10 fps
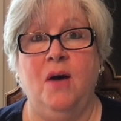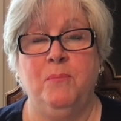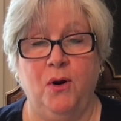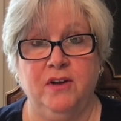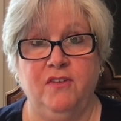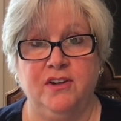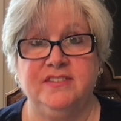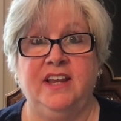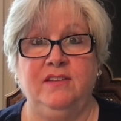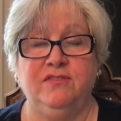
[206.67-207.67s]
part of our
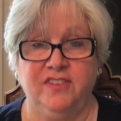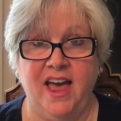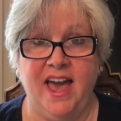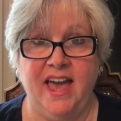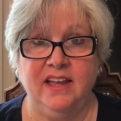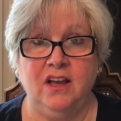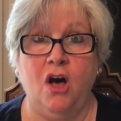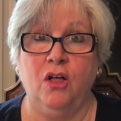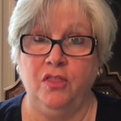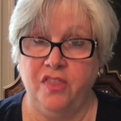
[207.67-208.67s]
state flag.
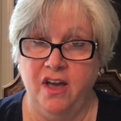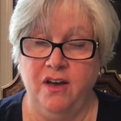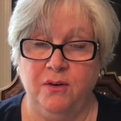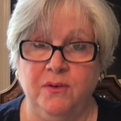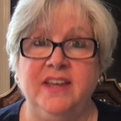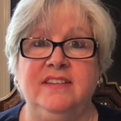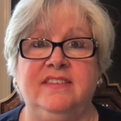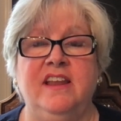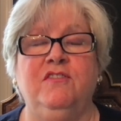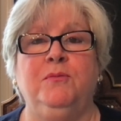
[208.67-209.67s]
Although it
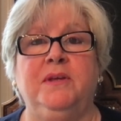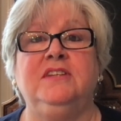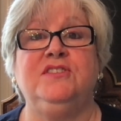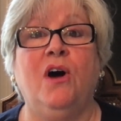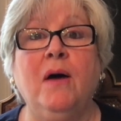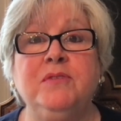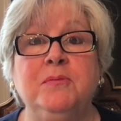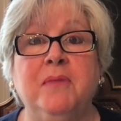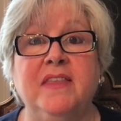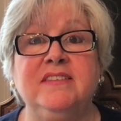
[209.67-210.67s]
has never been
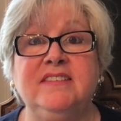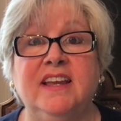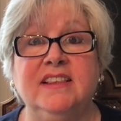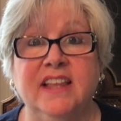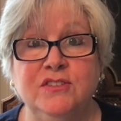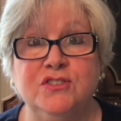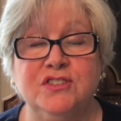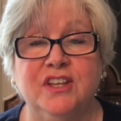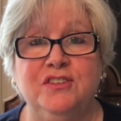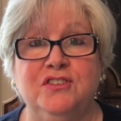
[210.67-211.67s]
adopted by the state
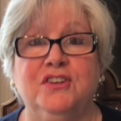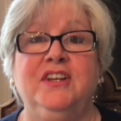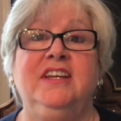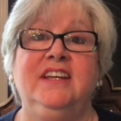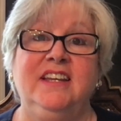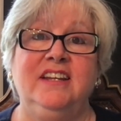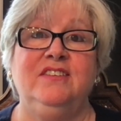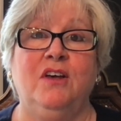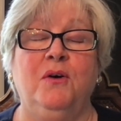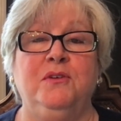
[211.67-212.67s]
legislature, it
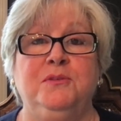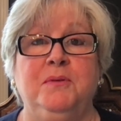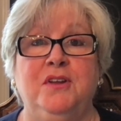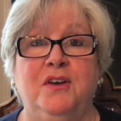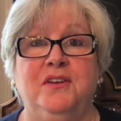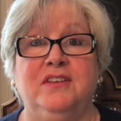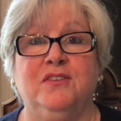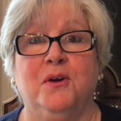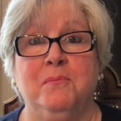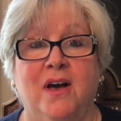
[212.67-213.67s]
has always been known
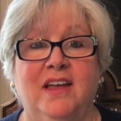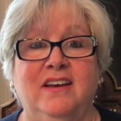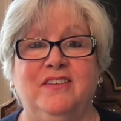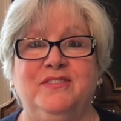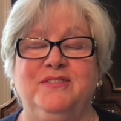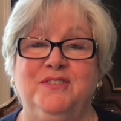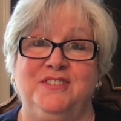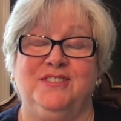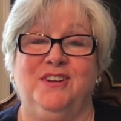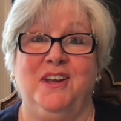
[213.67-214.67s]
as our motto,
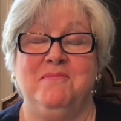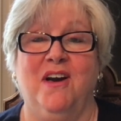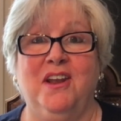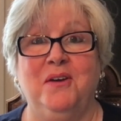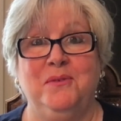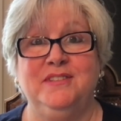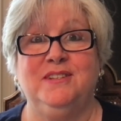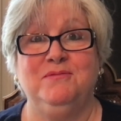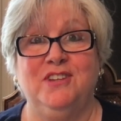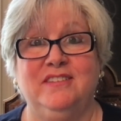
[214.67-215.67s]
which is a great motto:
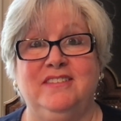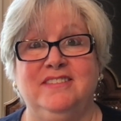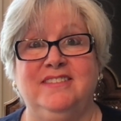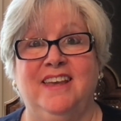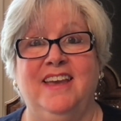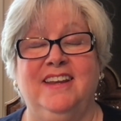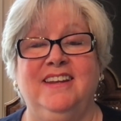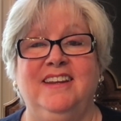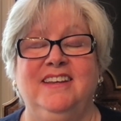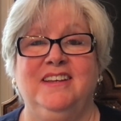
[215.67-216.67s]
wisdom, justice, and
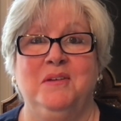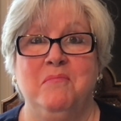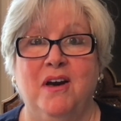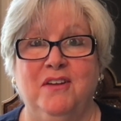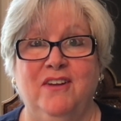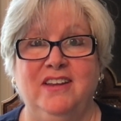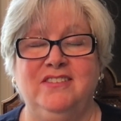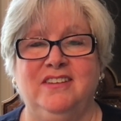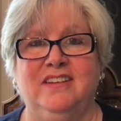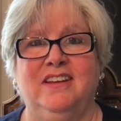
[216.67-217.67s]

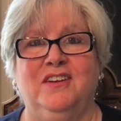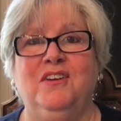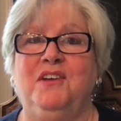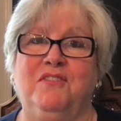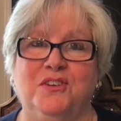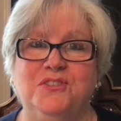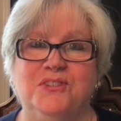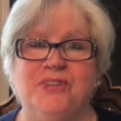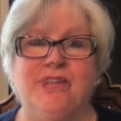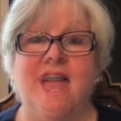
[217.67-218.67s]
moderation, great
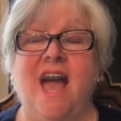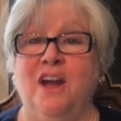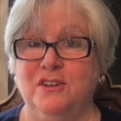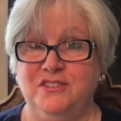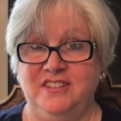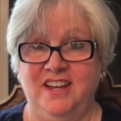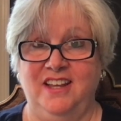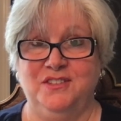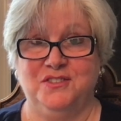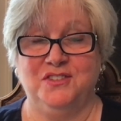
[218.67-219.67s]
virtues. Our
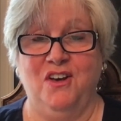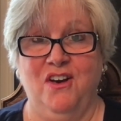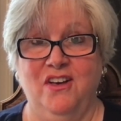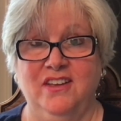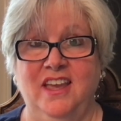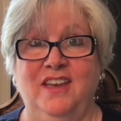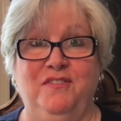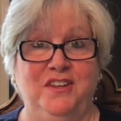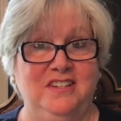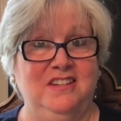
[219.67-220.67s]
state song, if
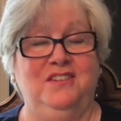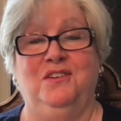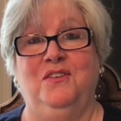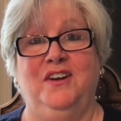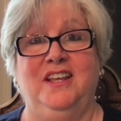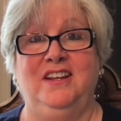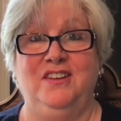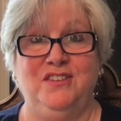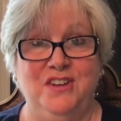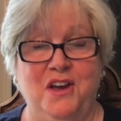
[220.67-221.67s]
you didn't already
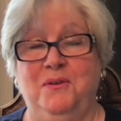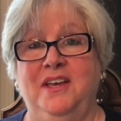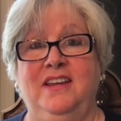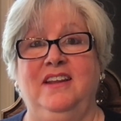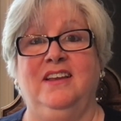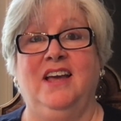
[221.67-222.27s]
know it,